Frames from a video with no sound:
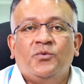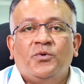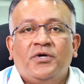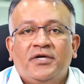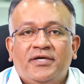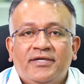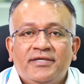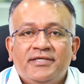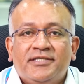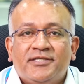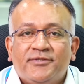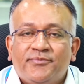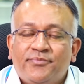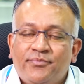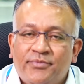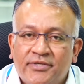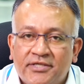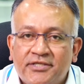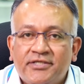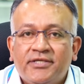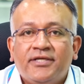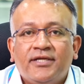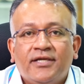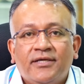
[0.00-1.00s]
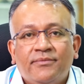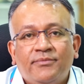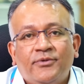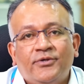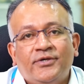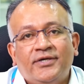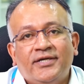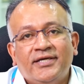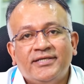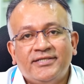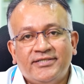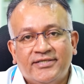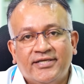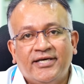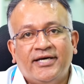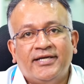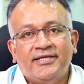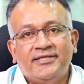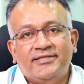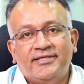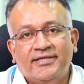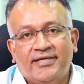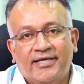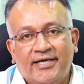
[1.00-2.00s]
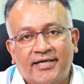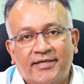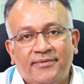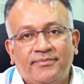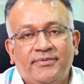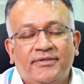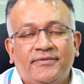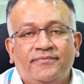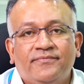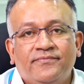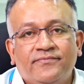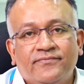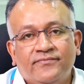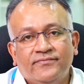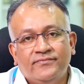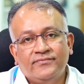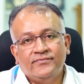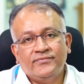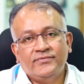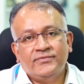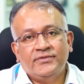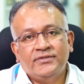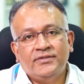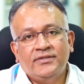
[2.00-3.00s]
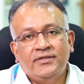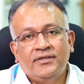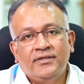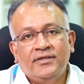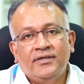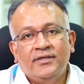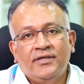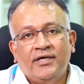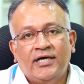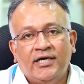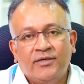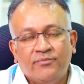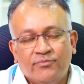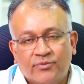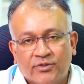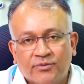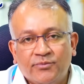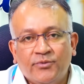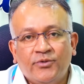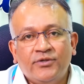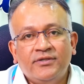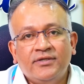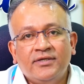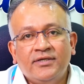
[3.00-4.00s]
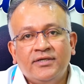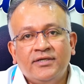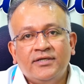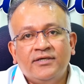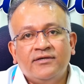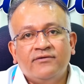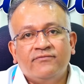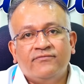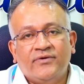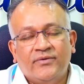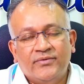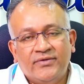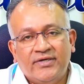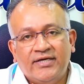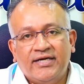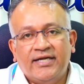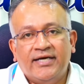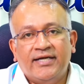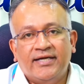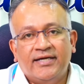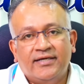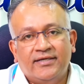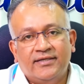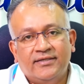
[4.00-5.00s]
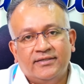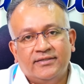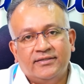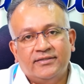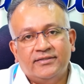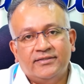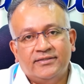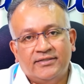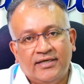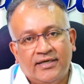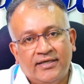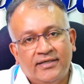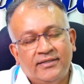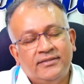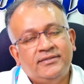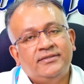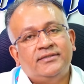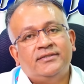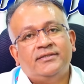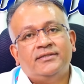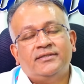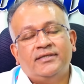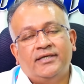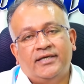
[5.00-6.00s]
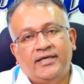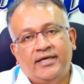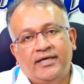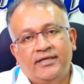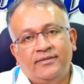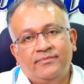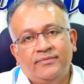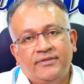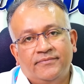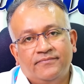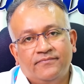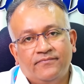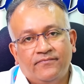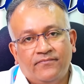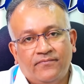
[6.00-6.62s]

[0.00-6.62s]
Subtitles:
What is special about Starets Academy? I'm Pramod, Founder Director, Starets Academy.